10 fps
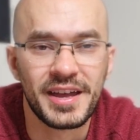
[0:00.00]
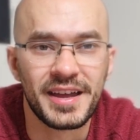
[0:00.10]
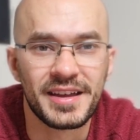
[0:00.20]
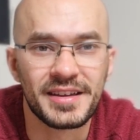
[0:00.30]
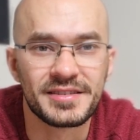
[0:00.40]

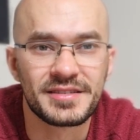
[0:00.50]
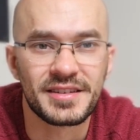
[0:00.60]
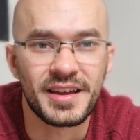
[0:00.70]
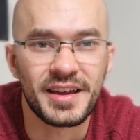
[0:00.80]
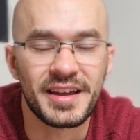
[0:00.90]
is
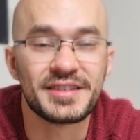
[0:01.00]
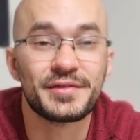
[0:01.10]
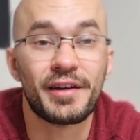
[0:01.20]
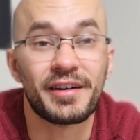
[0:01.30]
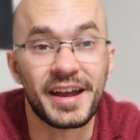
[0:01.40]

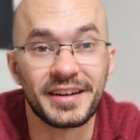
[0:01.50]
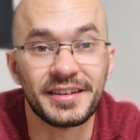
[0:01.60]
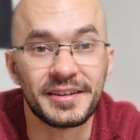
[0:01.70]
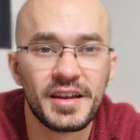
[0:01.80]
very handy.